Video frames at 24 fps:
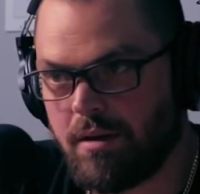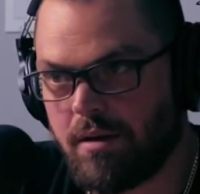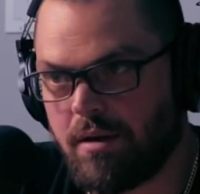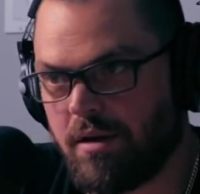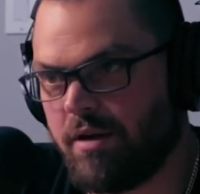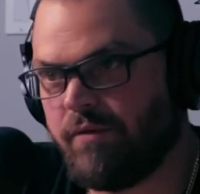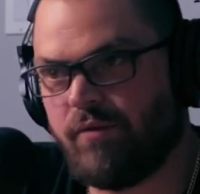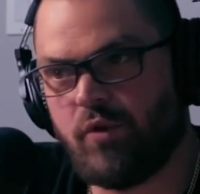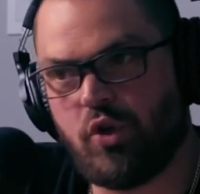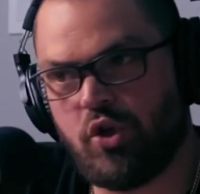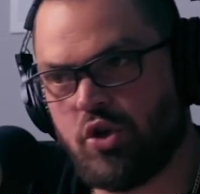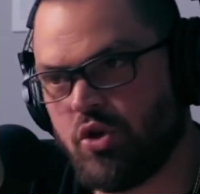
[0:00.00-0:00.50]

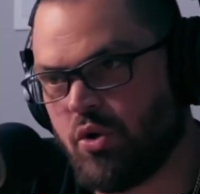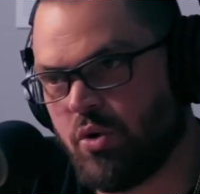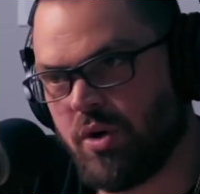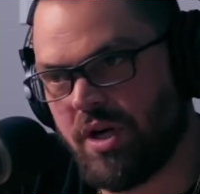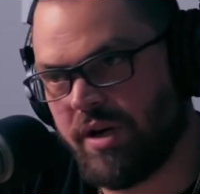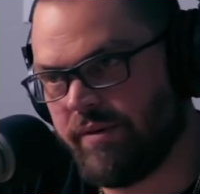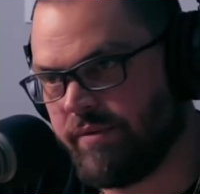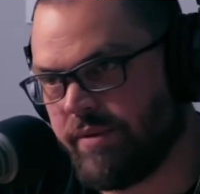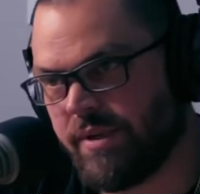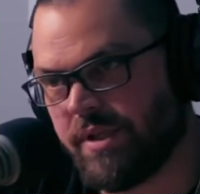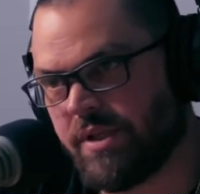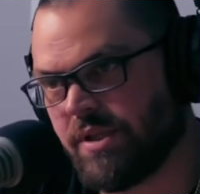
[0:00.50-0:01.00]
If you don't,
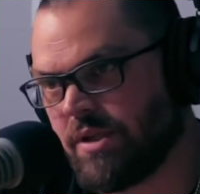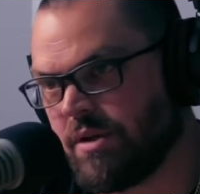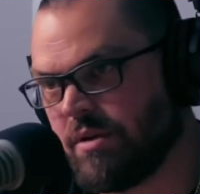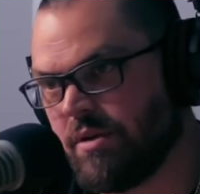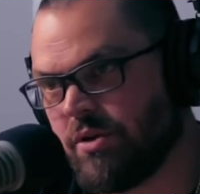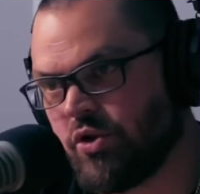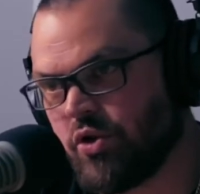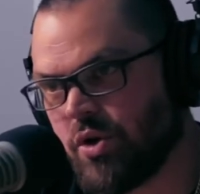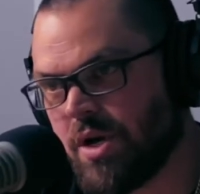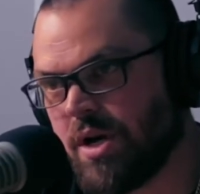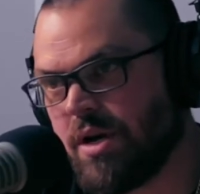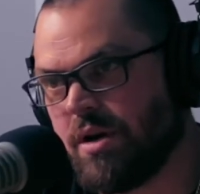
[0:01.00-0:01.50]
everything's going
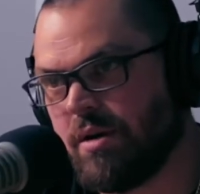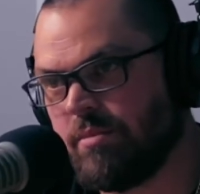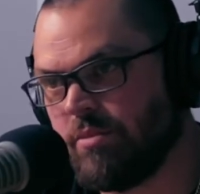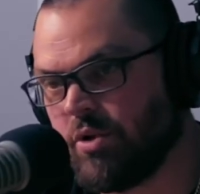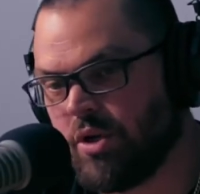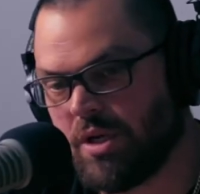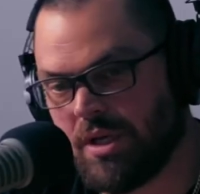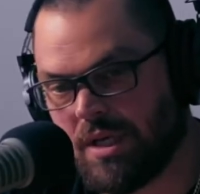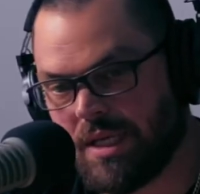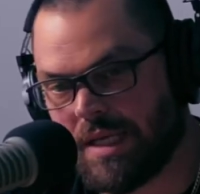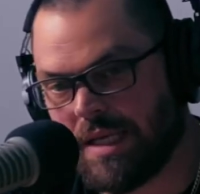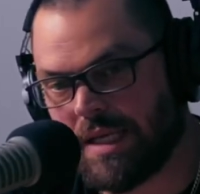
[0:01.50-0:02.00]
to dry up. You're
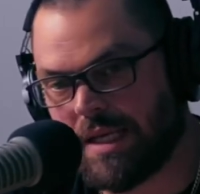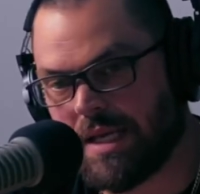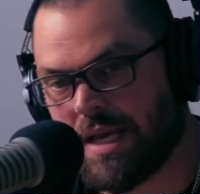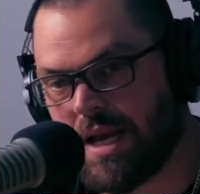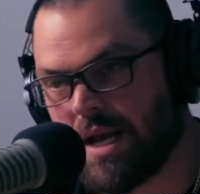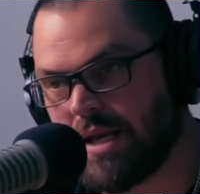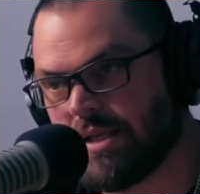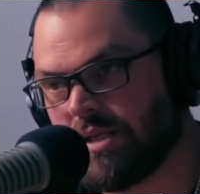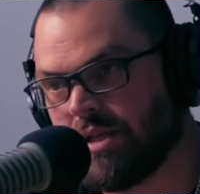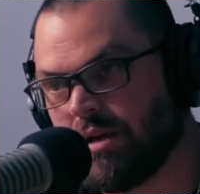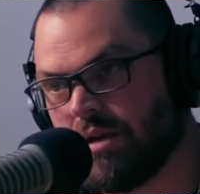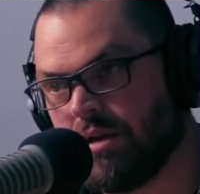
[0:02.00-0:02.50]
going to get
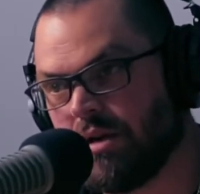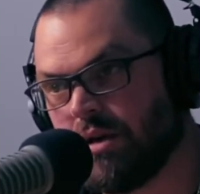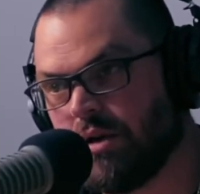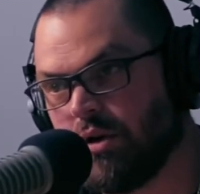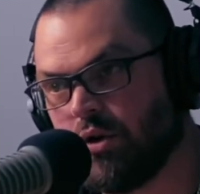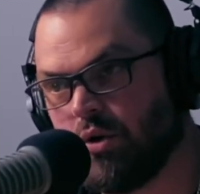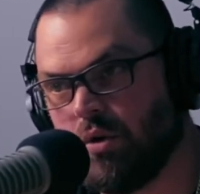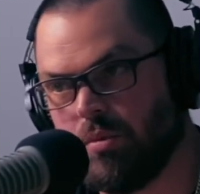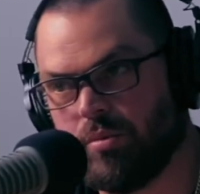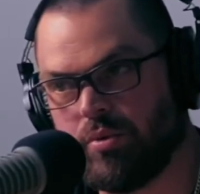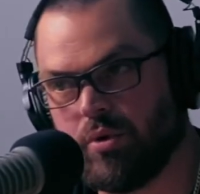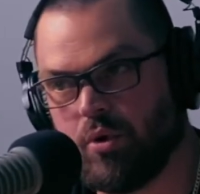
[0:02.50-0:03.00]
guys that are going to
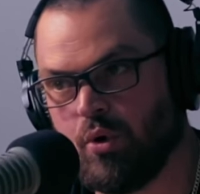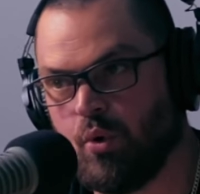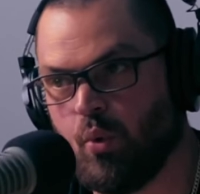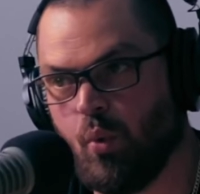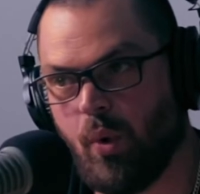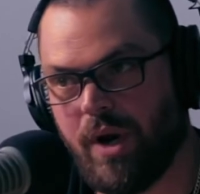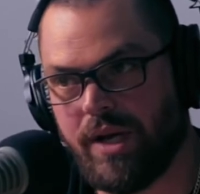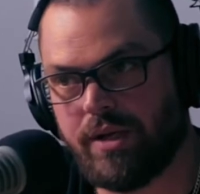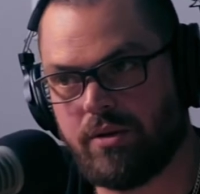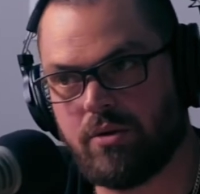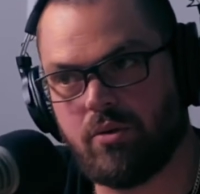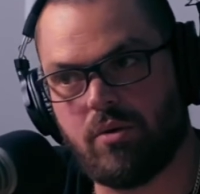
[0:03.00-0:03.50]
go pro
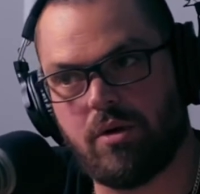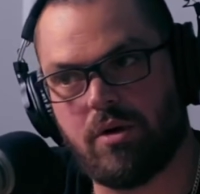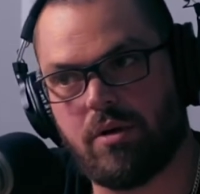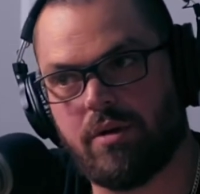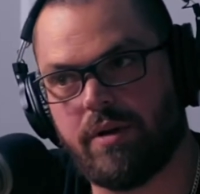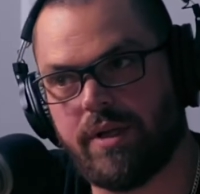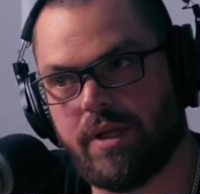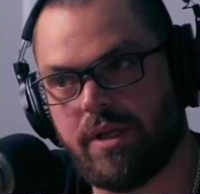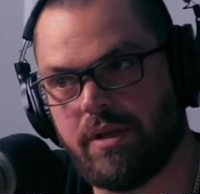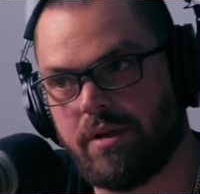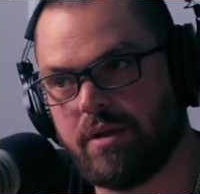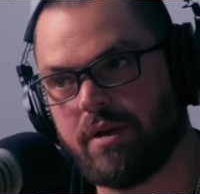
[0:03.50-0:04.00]
way too
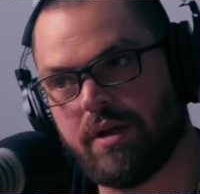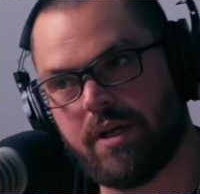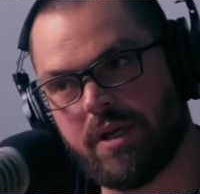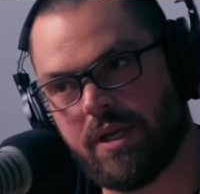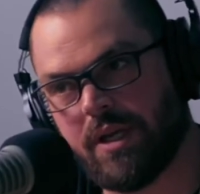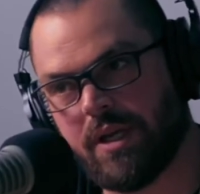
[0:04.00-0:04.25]
early, and they're